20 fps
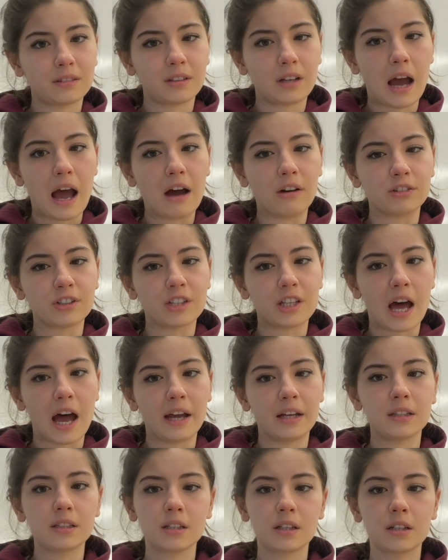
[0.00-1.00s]

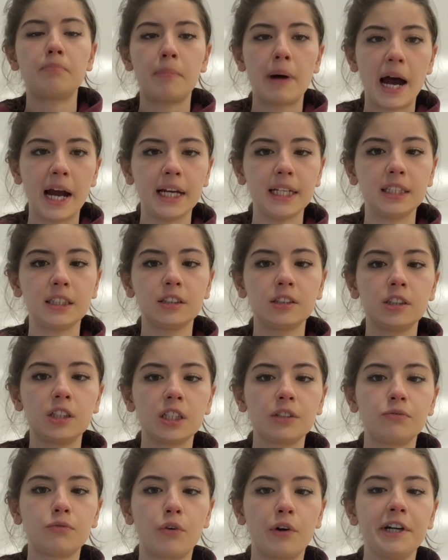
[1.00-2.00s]
outside. By
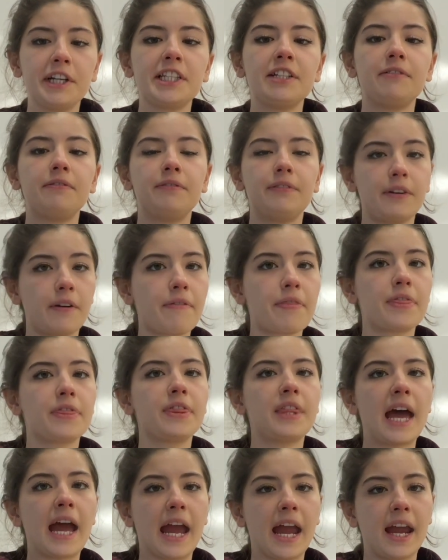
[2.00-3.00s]
the 45th
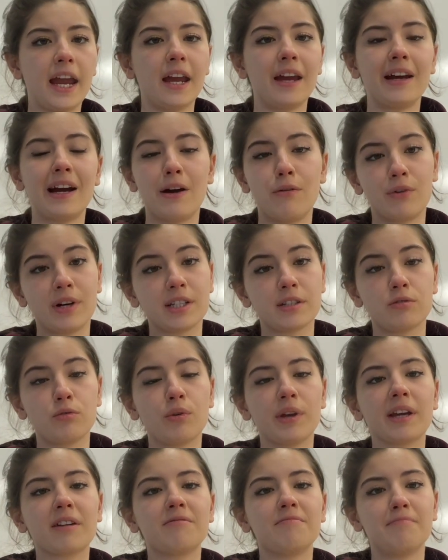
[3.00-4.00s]
day, I was
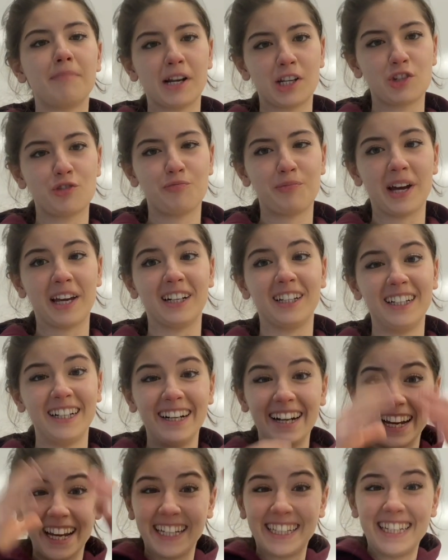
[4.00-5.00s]
doing much
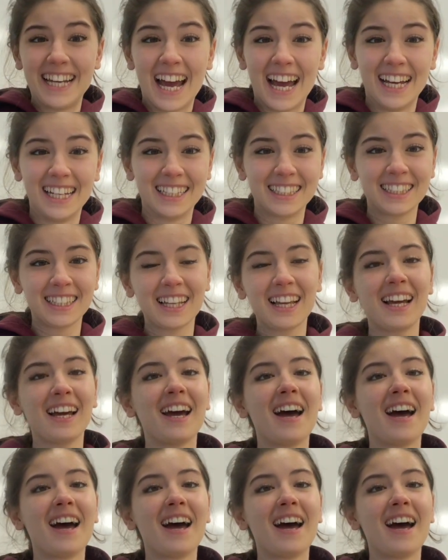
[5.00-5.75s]
better again.